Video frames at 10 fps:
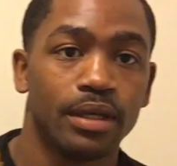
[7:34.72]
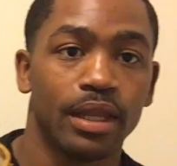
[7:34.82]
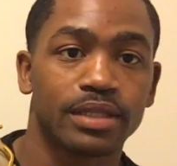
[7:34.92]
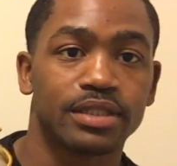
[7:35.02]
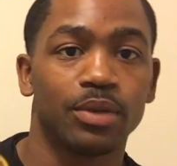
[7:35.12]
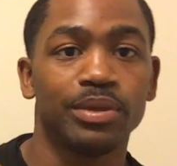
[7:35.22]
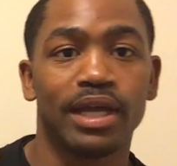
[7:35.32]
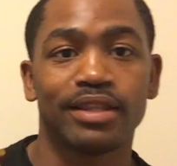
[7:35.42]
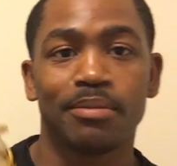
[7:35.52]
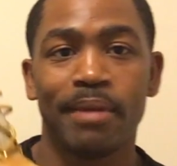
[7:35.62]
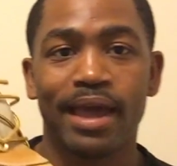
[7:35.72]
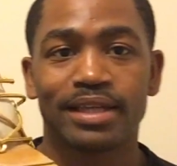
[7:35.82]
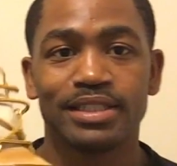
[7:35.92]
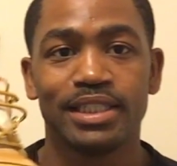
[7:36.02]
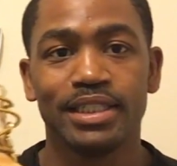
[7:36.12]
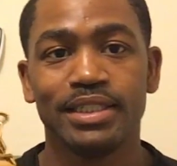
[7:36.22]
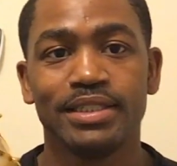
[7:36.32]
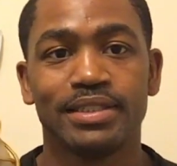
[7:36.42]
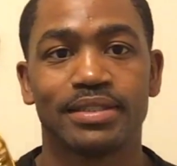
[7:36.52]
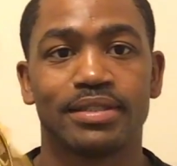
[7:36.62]
Next up, we got the Mac and
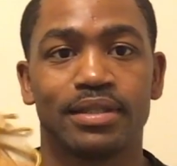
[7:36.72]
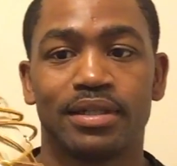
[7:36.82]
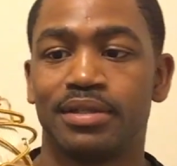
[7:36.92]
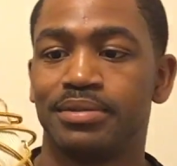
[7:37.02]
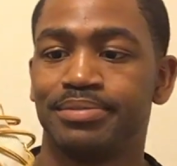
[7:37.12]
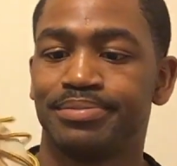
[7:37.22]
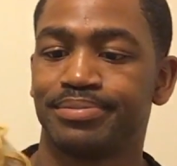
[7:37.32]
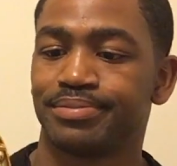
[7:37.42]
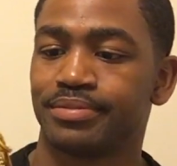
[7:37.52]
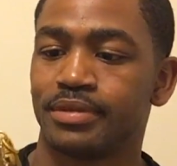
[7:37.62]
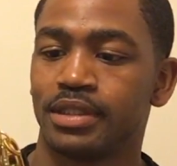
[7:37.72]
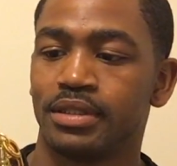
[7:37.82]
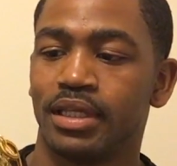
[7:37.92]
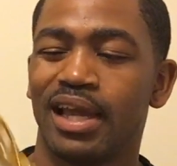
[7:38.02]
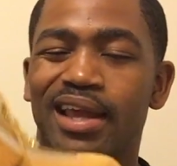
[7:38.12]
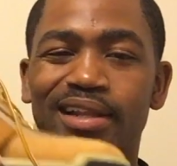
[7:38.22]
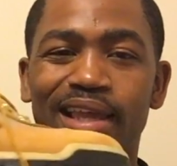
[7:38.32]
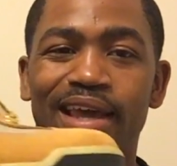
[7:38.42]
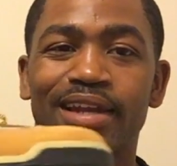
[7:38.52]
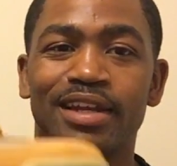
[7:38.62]
Cheese. They
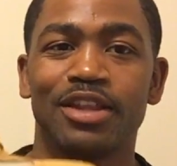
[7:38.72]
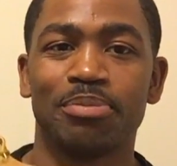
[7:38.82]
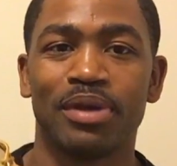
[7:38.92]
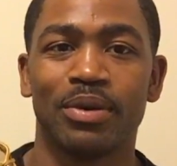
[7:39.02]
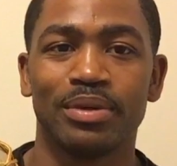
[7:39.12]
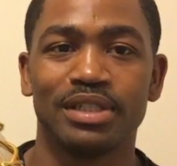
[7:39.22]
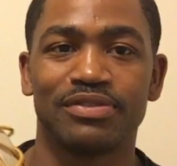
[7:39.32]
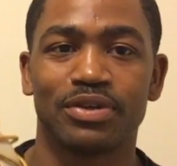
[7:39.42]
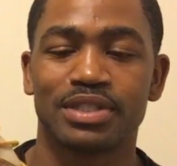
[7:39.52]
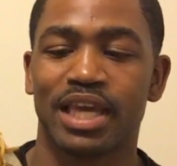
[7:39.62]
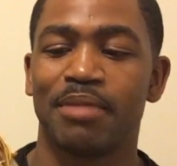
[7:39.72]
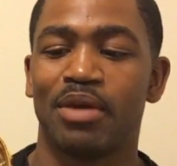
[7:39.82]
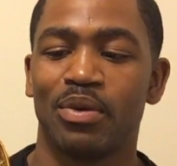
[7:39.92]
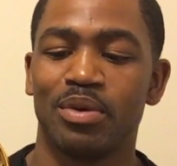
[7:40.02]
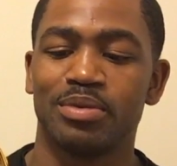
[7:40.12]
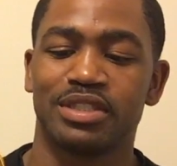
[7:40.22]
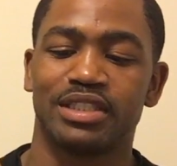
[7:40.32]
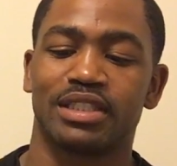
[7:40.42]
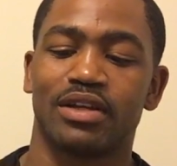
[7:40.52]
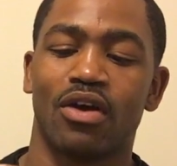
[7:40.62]
had another pair when these first came out. It was
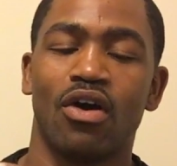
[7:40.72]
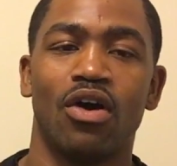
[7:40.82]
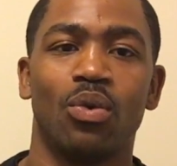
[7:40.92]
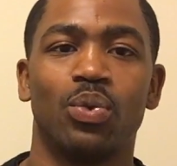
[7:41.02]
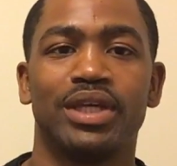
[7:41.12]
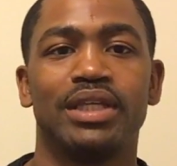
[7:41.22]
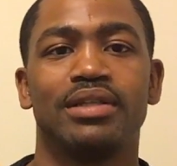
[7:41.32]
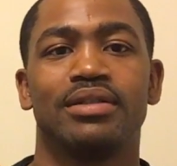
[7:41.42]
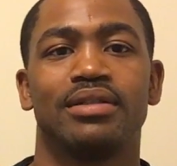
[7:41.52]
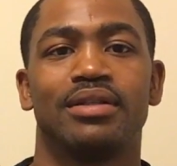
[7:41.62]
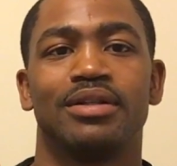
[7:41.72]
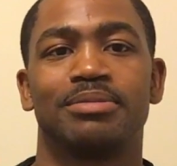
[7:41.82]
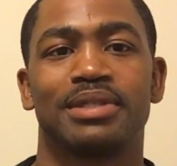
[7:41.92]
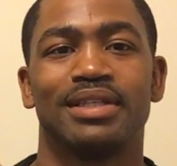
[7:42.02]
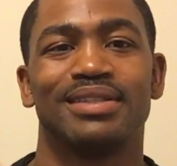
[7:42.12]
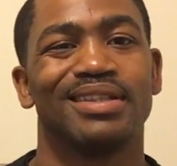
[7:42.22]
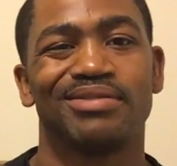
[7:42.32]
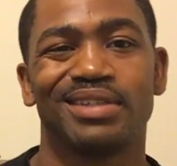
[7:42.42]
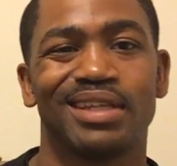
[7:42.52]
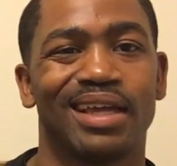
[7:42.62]
just like all wheat. You know what I'm saying?
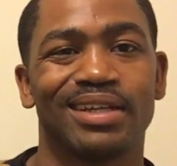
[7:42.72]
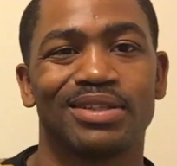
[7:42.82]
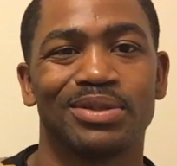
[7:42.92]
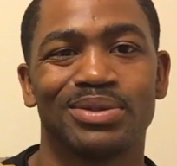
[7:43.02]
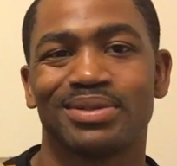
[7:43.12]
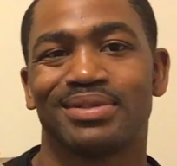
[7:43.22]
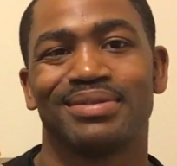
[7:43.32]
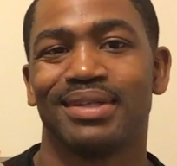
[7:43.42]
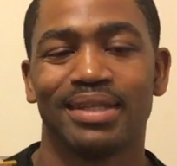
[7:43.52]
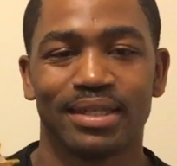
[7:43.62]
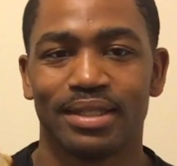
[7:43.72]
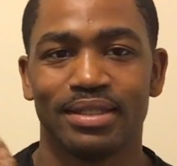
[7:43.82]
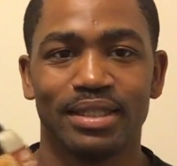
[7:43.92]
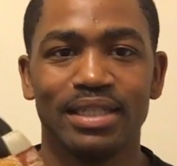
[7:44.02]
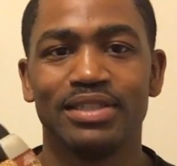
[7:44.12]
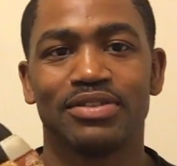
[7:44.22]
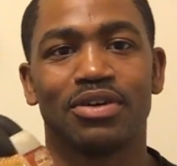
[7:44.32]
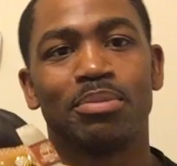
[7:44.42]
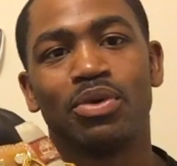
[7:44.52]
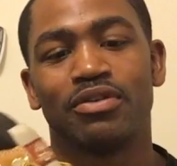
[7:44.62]
Didn't really like those. These
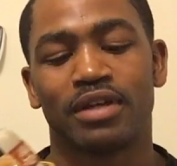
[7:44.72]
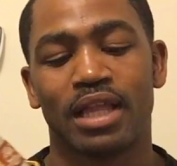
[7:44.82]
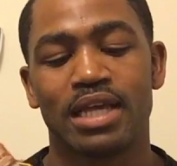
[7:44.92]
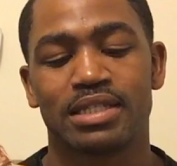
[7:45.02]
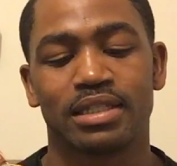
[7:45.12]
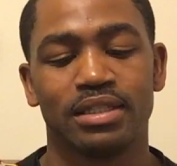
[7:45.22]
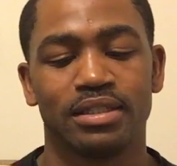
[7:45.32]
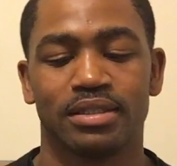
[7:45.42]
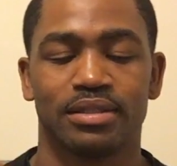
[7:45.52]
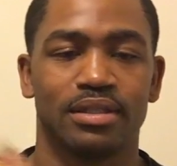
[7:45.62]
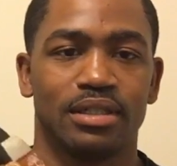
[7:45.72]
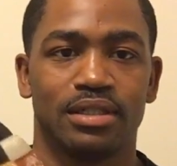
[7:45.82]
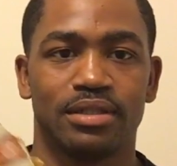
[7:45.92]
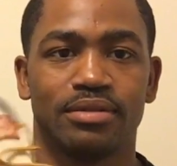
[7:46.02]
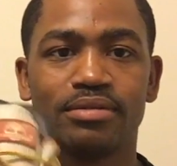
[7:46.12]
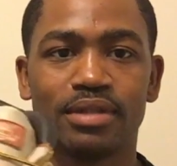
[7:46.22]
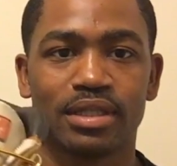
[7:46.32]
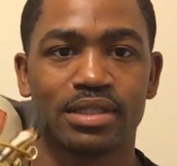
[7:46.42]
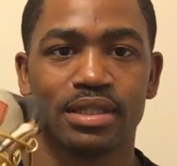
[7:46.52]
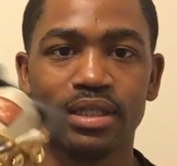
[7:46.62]
are more of a classic look. Like
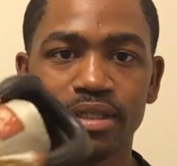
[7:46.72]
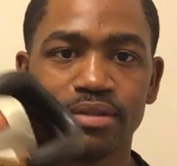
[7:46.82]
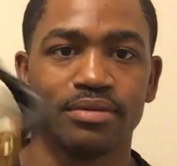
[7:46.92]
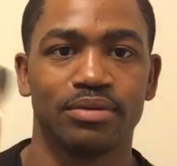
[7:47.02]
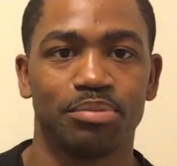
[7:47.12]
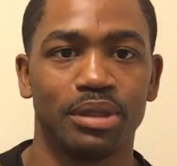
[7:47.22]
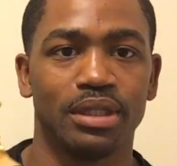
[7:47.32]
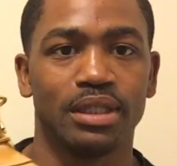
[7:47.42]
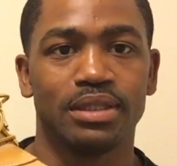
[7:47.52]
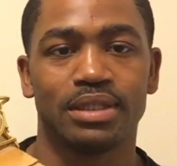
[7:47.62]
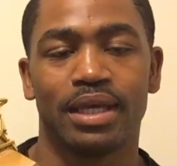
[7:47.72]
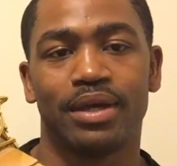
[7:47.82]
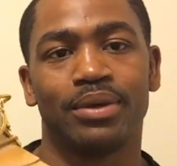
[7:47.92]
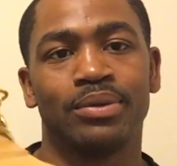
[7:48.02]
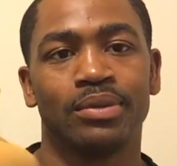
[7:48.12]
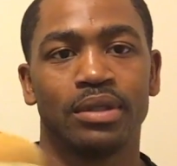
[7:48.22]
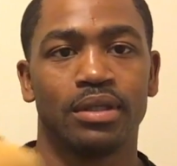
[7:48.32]
I said, beat these down.